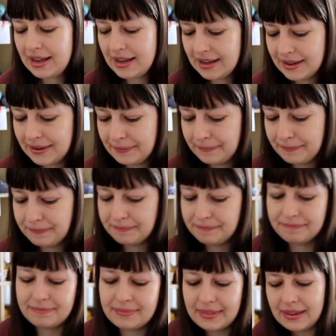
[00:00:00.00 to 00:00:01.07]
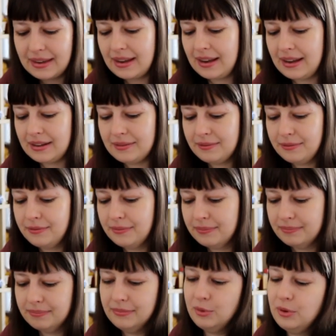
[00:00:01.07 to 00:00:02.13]
and
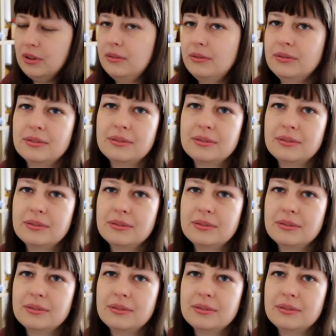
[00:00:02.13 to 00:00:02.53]
well,